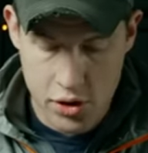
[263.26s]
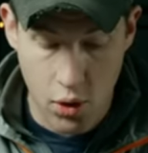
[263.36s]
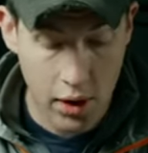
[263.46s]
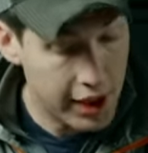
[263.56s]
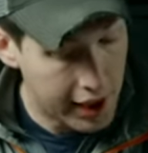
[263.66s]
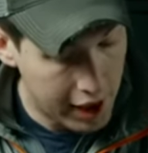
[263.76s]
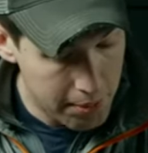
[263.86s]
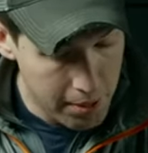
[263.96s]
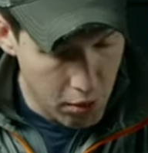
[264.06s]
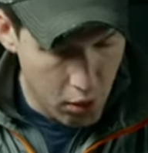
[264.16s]
so a little
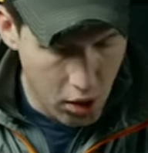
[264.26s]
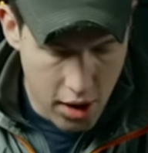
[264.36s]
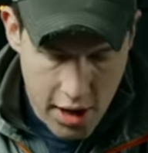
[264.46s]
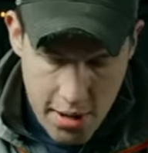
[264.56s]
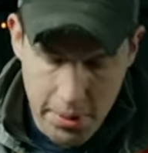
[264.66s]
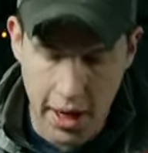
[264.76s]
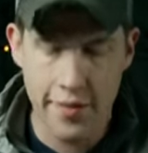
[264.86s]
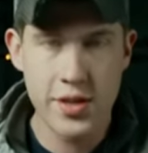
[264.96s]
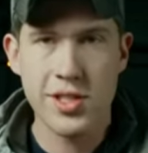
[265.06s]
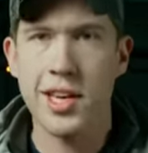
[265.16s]
bit more, but
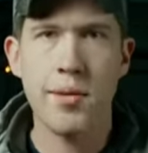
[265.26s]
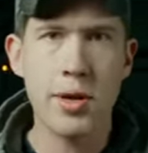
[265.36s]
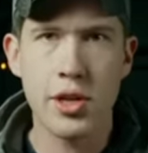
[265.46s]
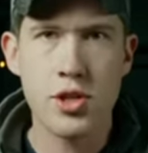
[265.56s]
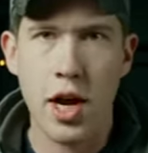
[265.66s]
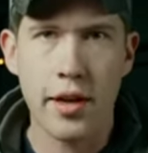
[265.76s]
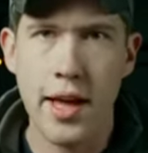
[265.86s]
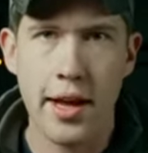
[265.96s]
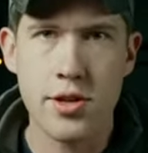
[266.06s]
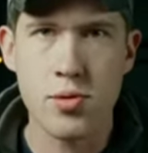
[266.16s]
obviously we could chuck
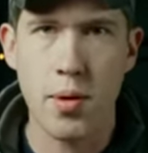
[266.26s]
that, just